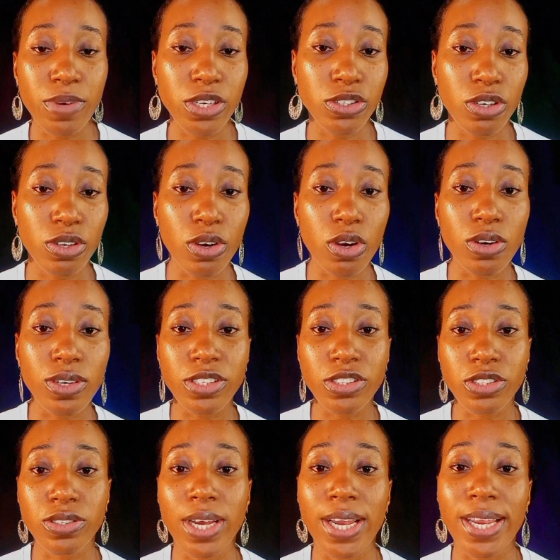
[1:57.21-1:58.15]
Make sure the
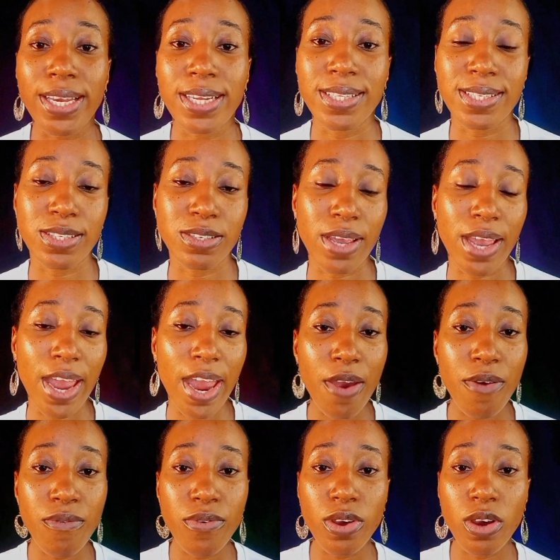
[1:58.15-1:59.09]
conditioner gets
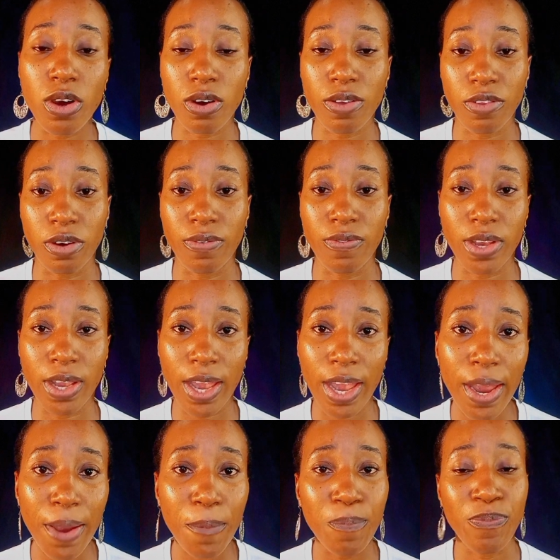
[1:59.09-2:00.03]
every corner of the
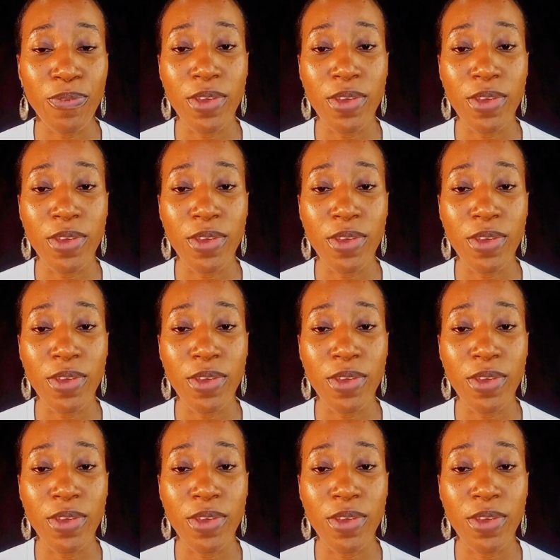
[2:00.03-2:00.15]
hair.